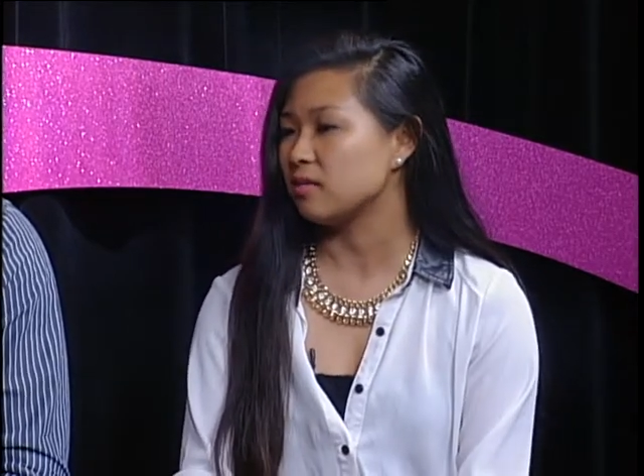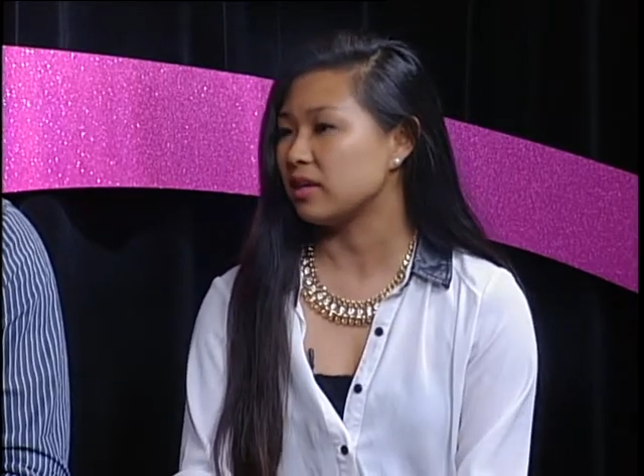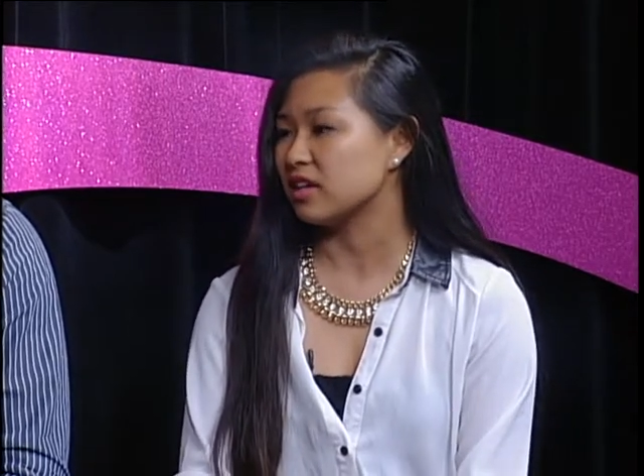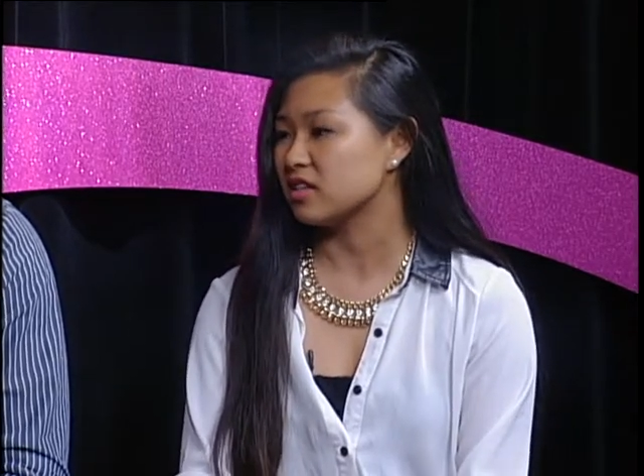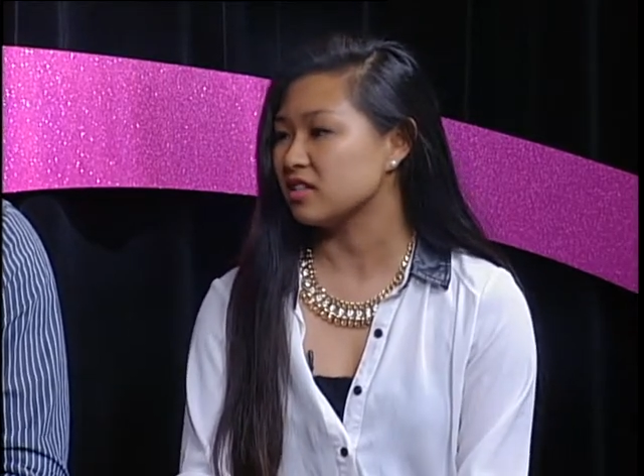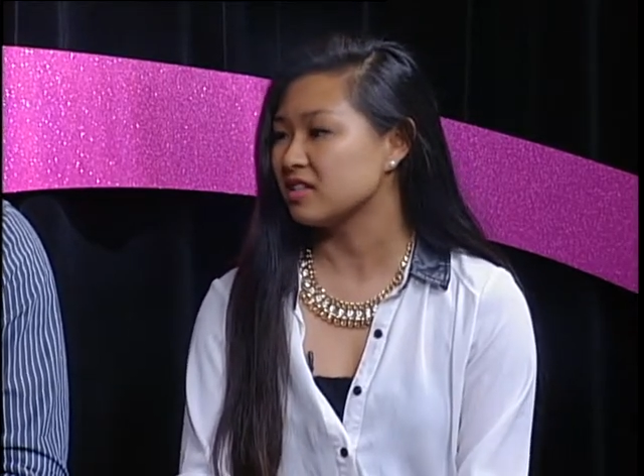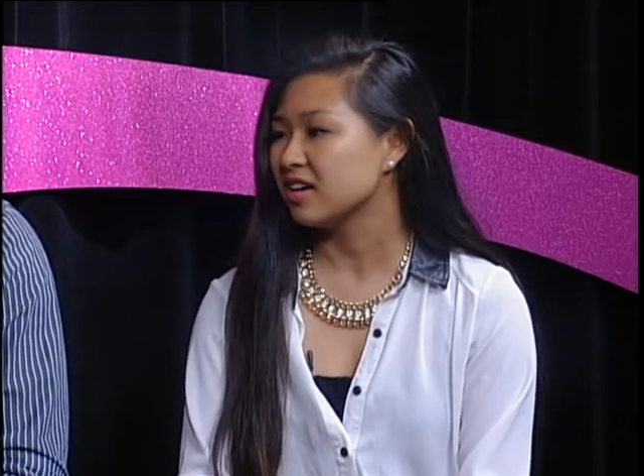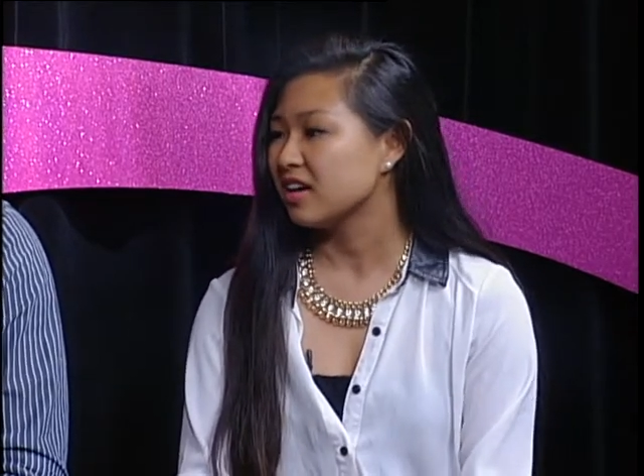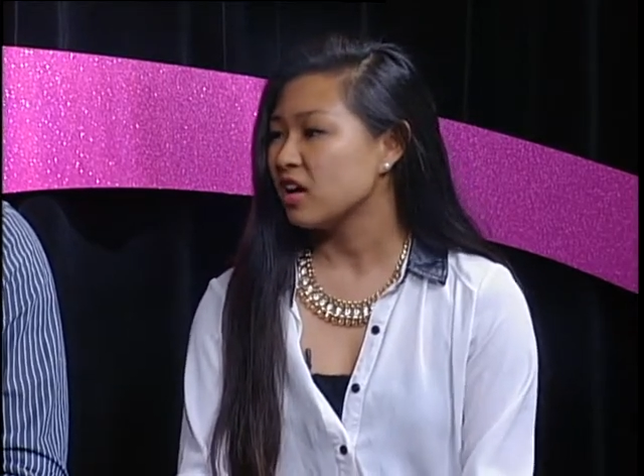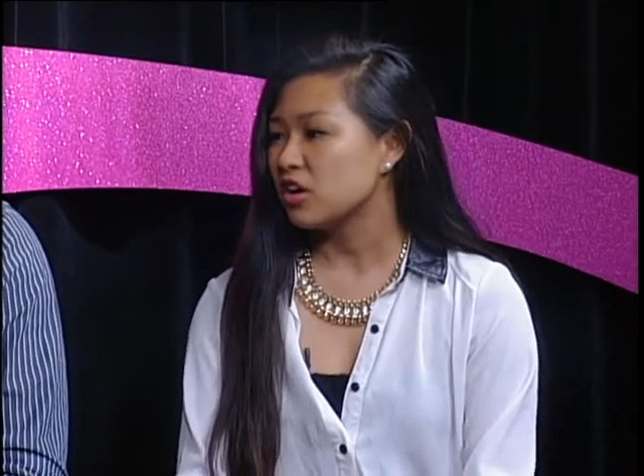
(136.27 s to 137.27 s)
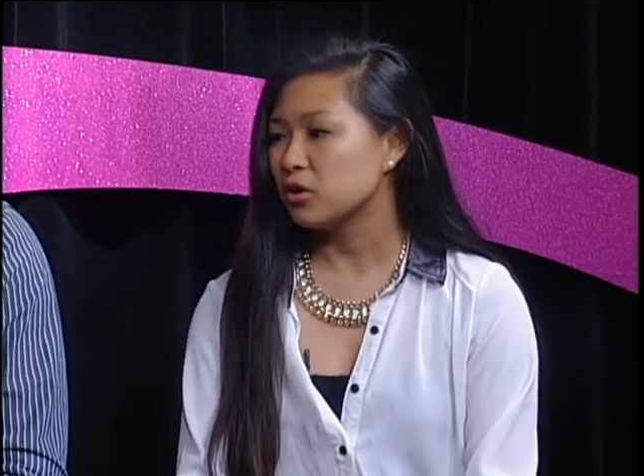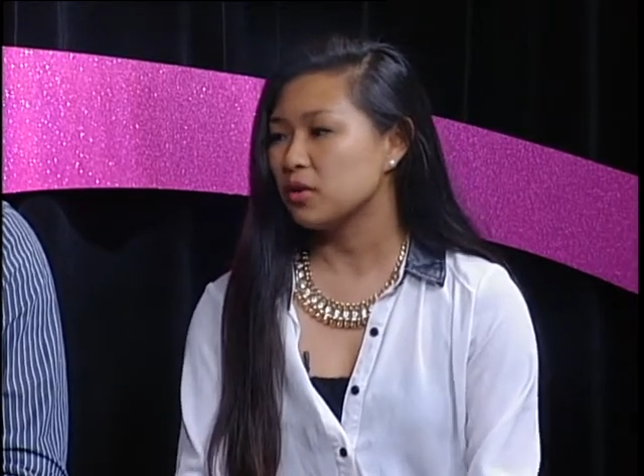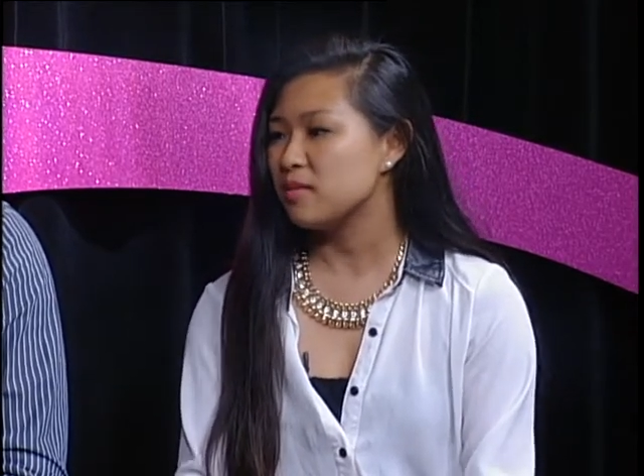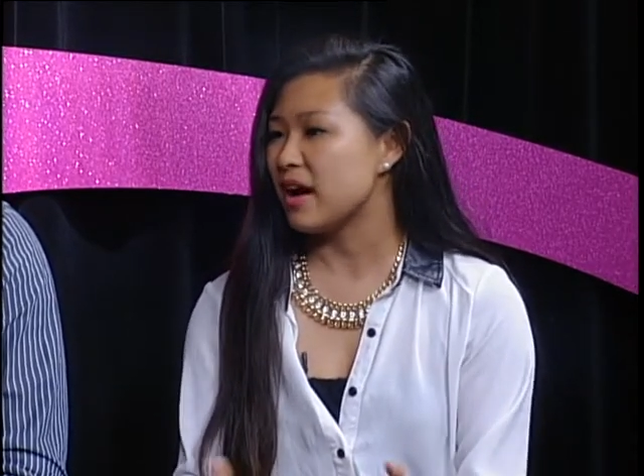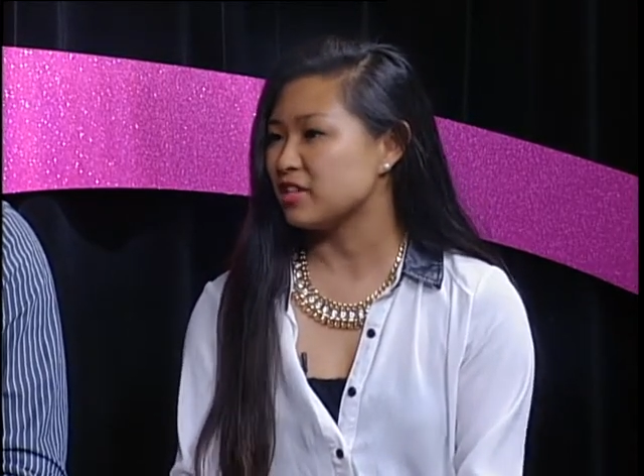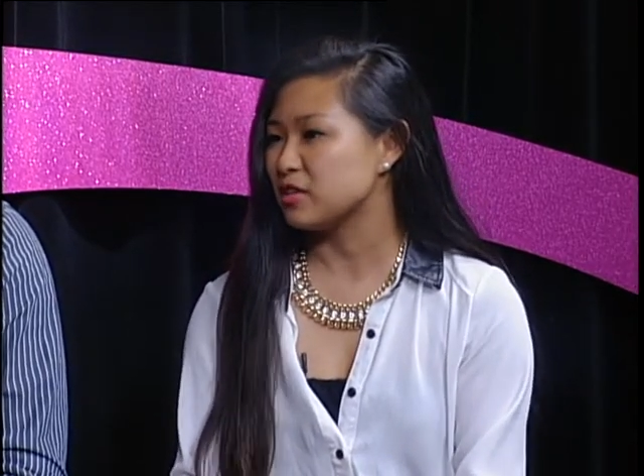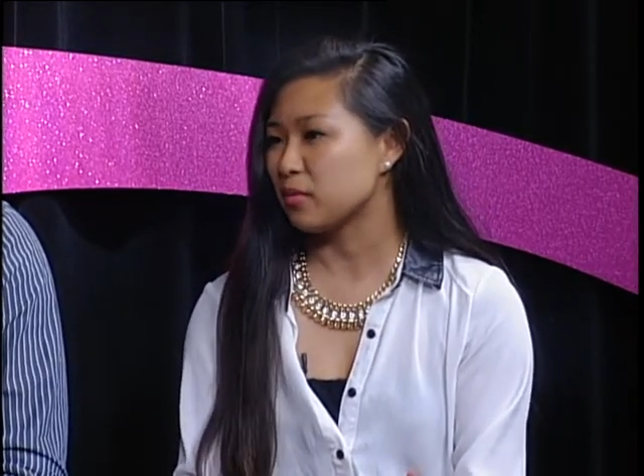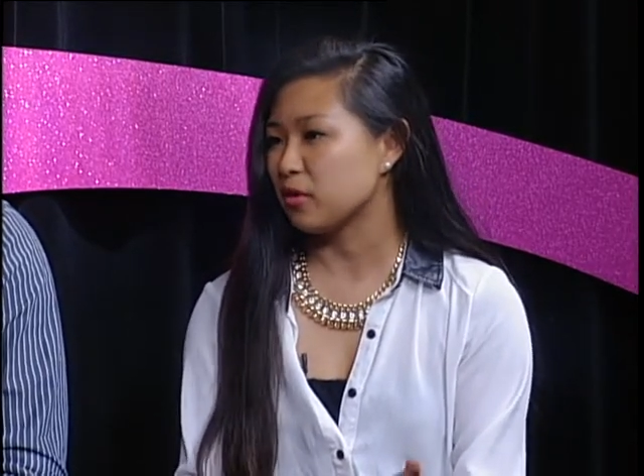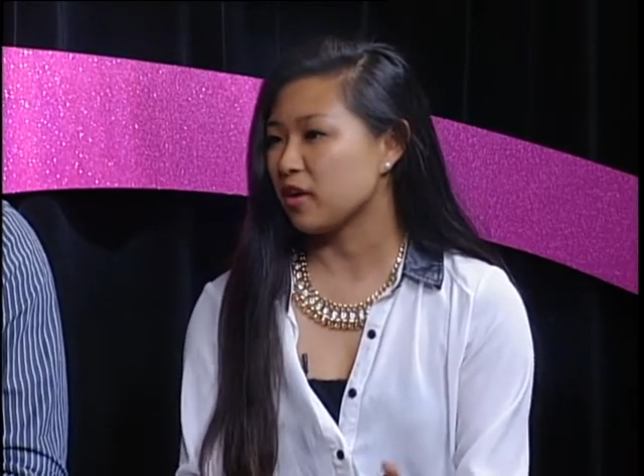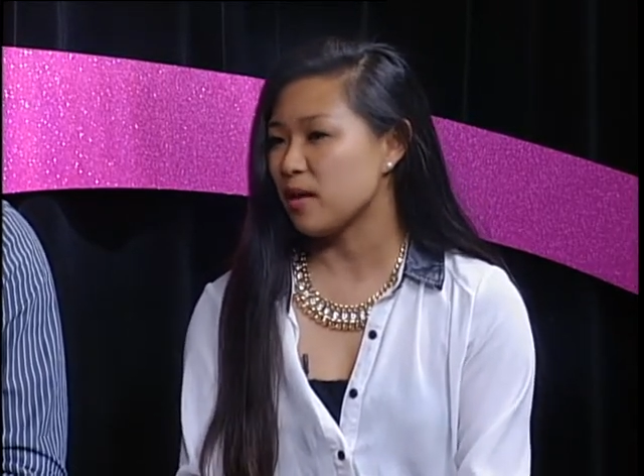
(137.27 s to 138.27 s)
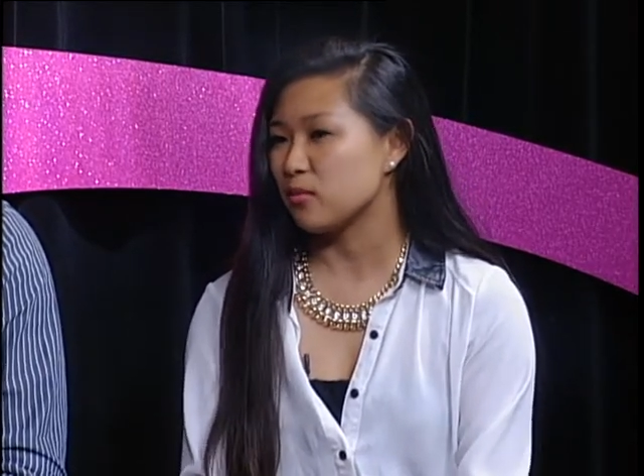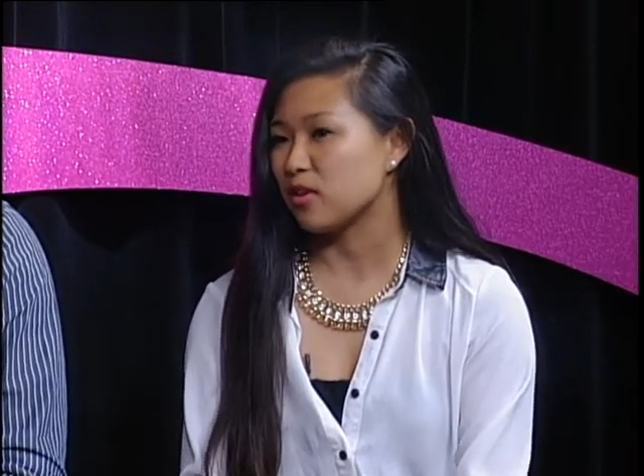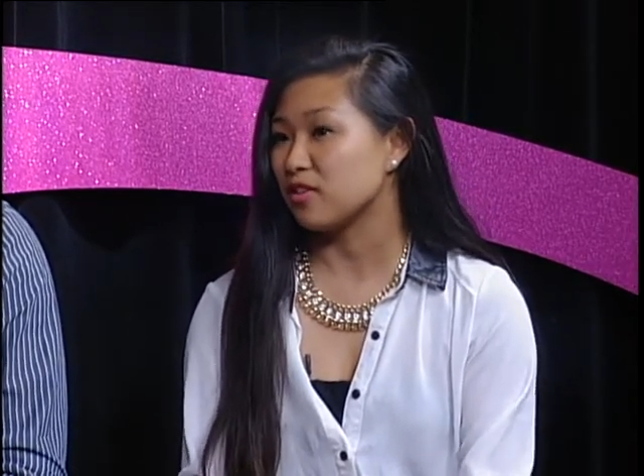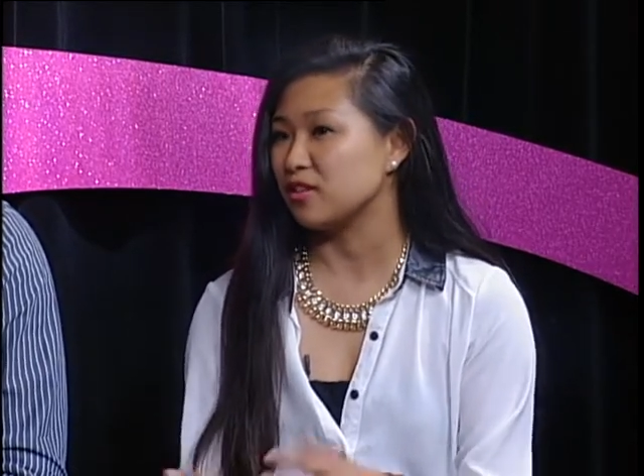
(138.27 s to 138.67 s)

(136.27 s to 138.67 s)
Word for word: because who would imagine a program where the